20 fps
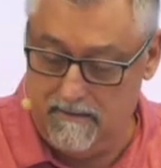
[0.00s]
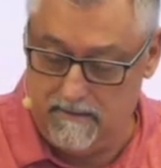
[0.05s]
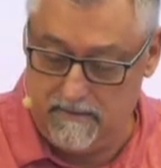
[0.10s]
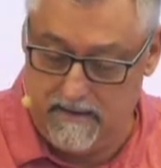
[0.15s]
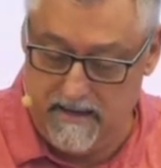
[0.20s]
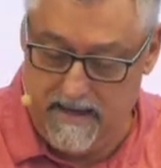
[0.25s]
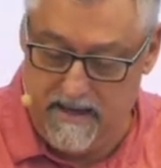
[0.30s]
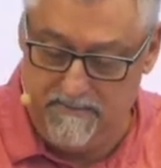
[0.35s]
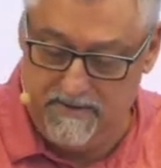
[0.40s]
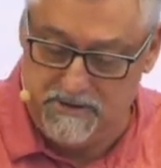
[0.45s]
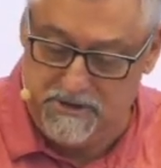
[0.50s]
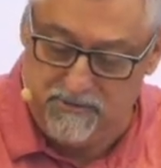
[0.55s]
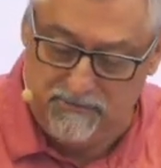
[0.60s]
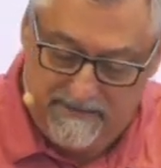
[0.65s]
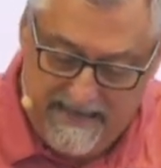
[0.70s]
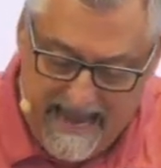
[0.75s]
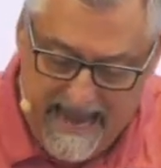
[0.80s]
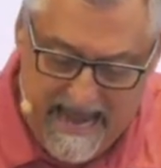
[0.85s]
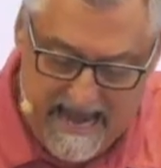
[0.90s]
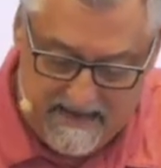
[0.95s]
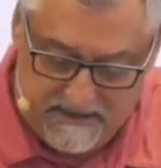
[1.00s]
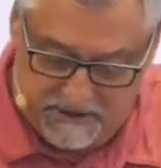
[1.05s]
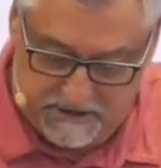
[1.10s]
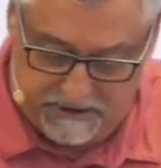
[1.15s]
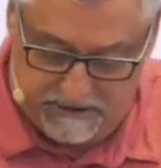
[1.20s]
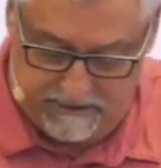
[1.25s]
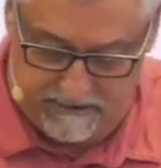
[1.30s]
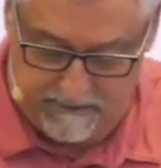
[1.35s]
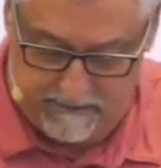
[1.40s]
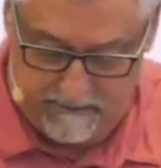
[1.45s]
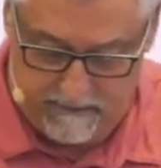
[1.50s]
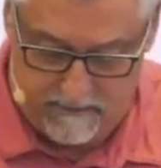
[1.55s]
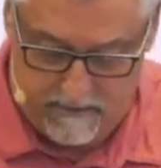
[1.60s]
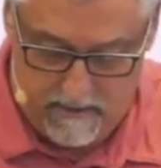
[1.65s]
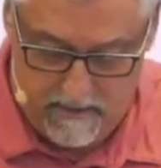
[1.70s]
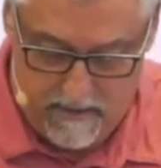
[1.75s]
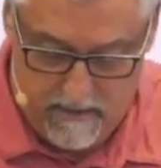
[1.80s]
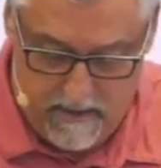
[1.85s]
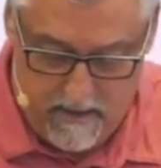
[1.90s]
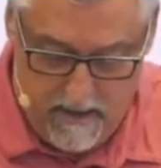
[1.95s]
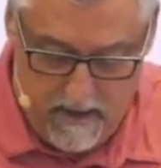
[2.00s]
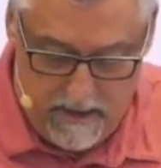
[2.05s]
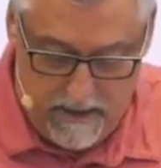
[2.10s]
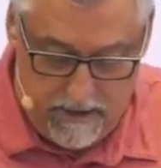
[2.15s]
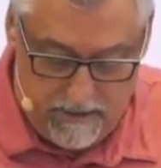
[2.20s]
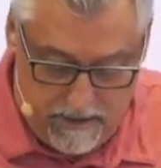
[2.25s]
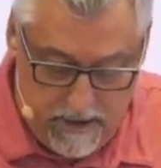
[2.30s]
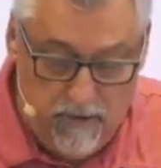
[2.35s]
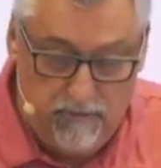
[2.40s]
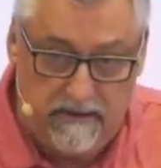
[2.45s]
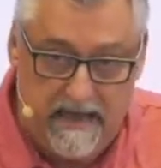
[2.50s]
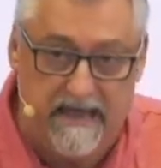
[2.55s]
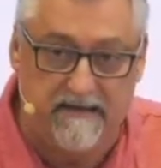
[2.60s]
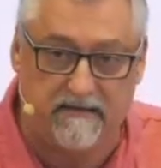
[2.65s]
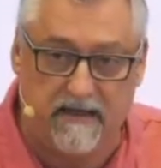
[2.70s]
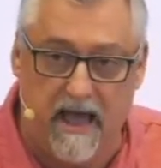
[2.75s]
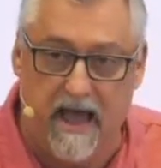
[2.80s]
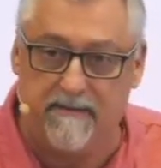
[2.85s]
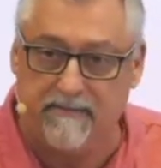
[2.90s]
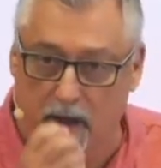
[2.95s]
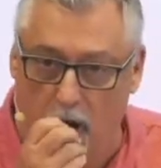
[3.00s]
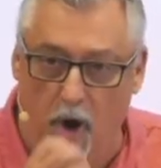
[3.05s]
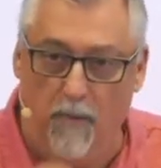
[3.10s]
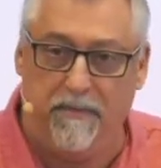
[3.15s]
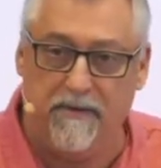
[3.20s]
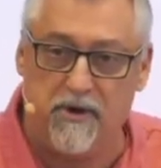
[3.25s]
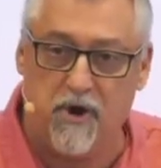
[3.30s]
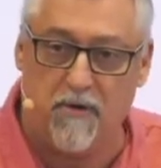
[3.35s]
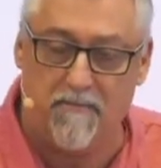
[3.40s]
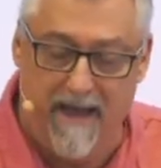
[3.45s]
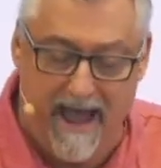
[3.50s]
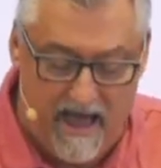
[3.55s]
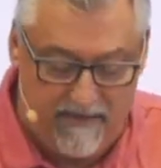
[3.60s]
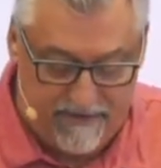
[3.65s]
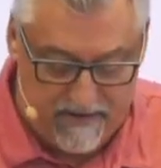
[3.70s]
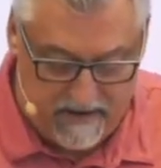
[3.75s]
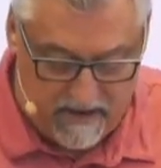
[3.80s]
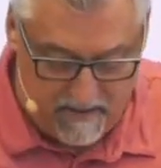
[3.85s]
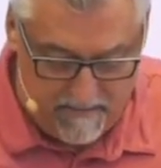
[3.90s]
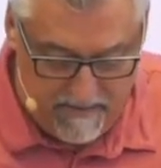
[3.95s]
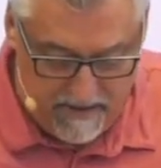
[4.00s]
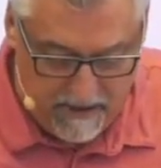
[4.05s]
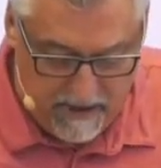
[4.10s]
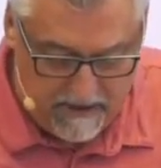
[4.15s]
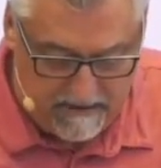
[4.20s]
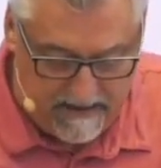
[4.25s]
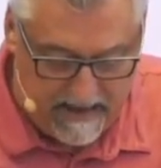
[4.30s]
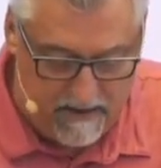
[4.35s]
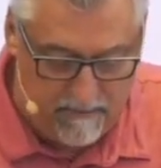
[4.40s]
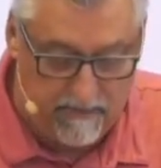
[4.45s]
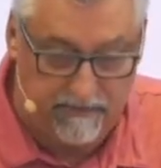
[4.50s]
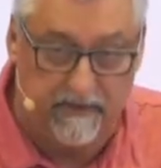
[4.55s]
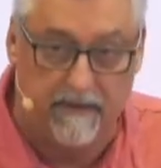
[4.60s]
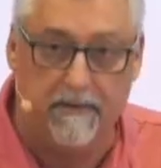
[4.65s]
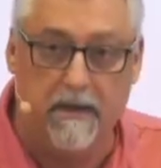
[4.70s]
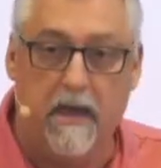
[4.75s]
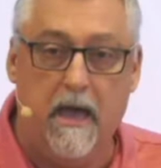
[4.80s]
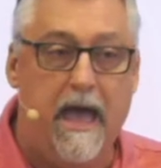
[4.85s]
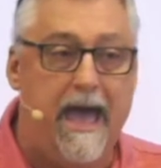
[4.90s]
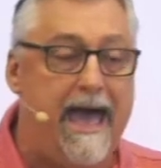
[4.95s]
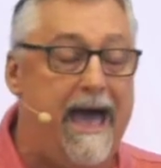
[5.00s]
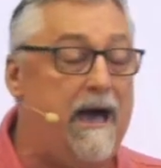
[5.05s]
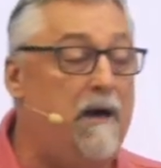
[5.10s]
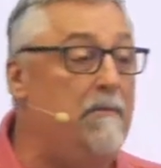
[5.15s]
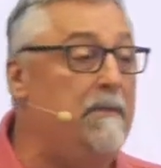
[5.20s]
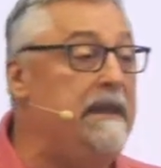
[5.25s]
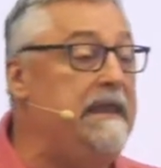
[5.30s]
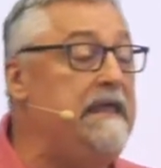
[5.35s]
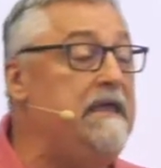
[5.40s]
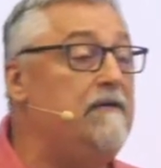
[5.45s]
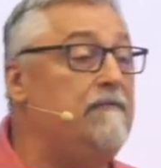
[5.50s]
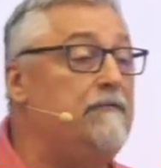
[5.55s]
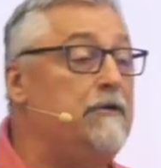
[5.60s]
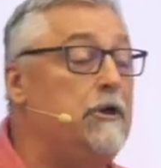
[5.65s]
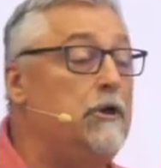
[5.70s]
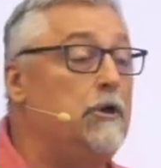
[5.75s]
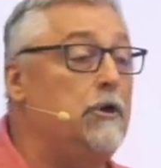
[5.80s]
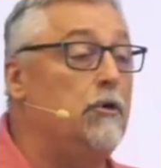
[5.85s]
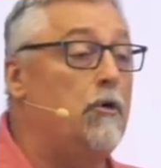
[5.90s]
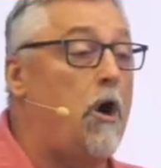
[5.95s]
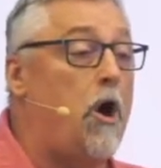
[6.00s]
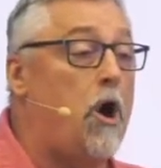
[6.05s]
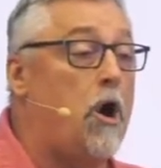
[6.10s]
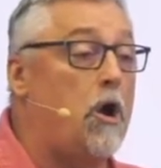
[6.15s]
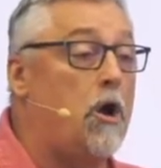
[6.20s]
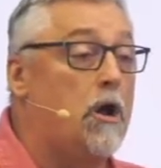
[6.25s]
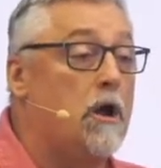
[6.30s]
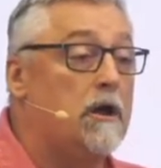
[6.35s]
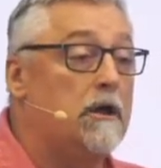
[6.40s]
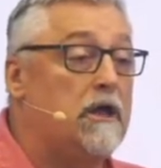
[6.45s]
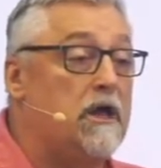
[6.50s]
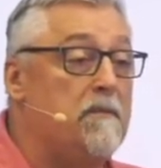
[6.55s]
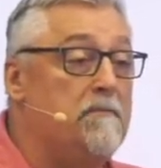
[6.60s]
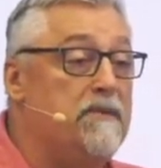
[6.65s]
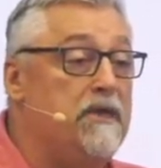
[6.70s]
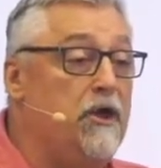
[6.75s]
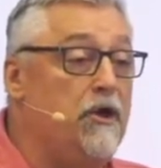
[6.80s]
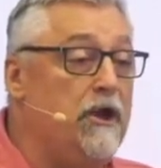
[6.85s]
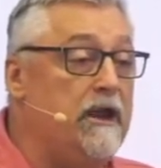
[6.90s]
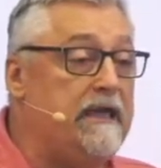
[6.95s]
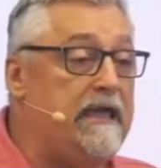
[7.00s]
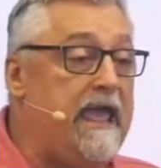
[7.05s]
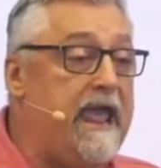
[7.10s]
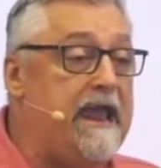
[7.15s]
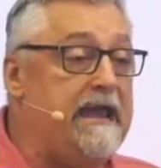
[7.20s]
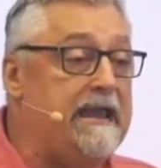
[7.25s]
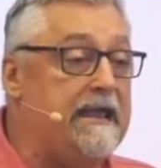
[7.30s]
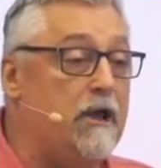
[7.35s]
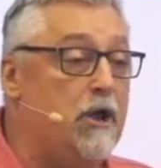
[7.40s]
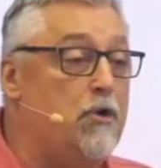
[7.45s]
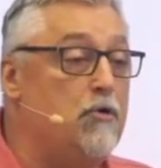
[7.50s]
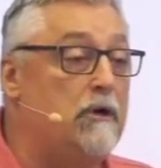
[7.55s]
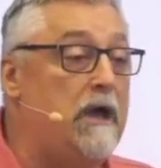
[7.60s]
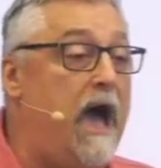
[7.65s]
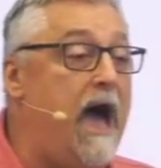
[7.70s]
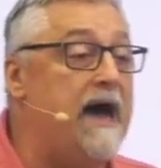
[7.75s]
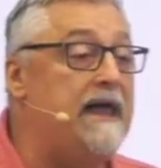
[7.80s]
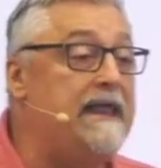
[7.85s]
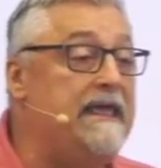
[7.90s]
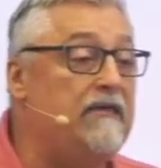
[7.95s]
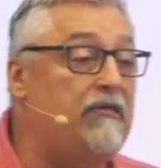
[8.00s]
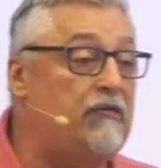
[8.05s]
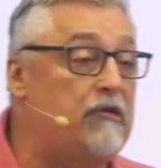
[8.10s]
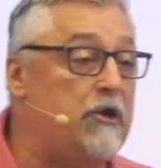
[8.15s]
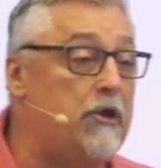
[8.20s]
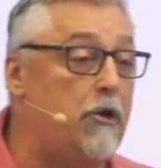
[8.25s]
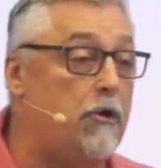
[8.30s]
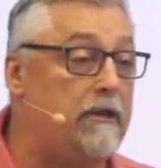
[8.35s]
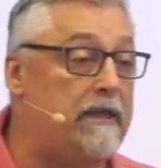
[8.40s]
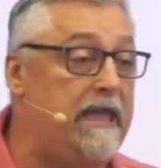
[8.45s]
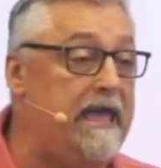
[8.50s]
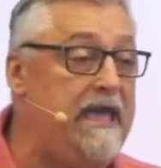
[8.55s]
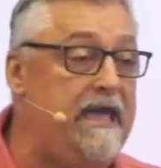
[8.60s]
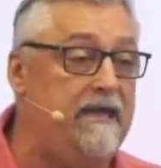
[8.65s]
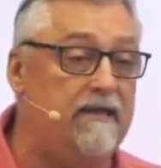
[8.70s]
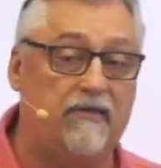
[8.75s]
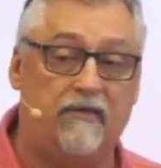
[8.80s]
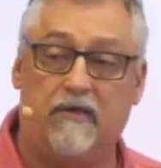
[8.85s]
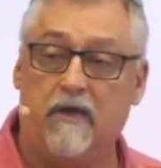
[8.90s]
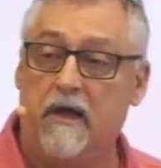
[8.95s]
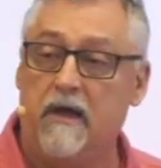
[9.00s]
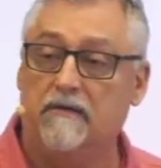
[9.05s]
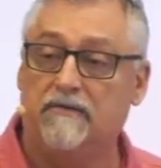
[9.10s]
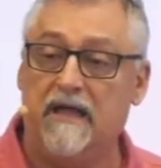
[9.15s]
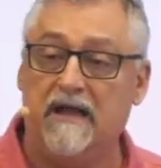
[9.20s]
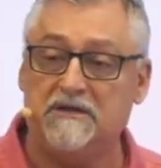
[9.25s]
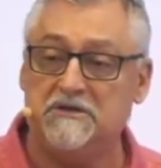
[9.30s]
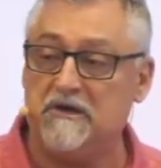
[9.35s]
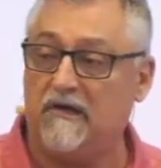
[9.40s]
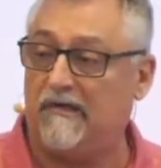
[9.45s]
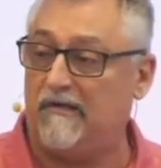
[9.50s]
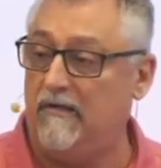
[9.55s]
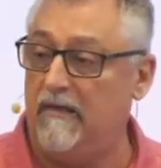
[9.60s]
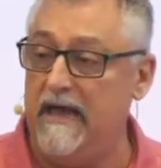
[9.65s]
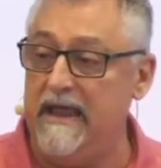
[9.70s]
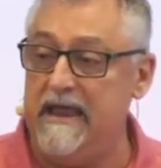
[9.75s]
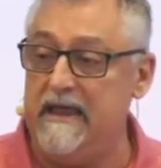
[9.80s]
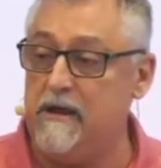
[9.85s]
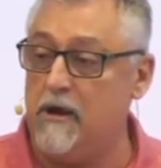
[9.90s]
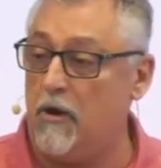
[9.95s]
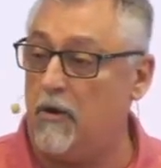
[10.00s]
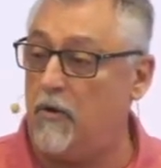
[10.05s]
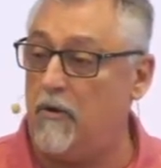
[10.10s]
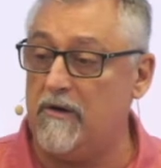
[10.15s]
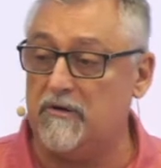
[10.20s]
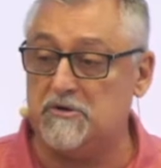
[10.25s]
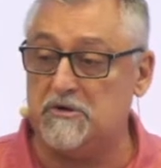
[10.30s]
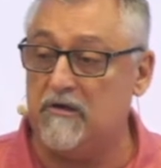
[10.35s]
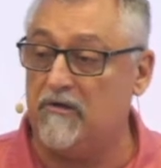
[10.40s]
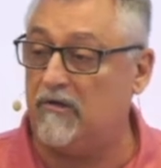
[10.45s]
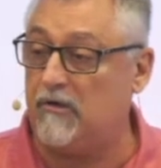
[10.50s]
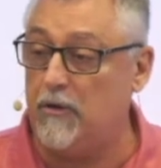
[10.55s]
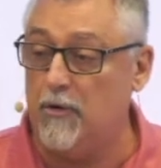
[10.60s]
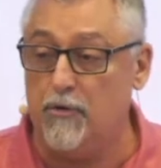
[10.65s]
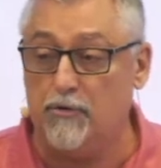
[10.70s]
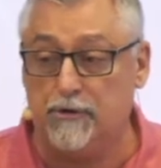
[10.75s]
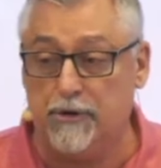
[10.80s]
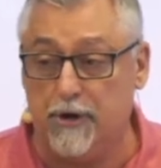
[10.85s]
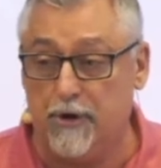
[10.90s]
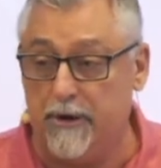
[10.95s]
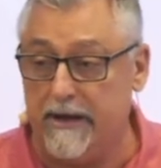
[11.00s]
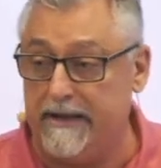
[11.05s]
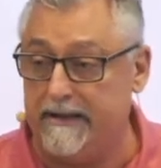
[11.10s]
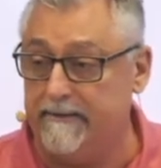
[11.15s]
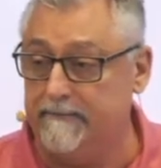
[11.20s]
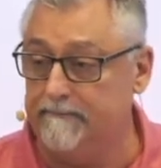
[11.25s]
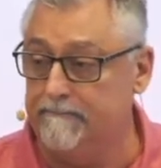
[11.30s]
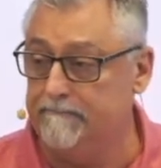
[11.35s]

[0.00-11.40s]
Okay, but you teach. You do take time to open your mouth and communicate with them. How many of you are communicating who God is to your kids, not just letting your Christian school do it?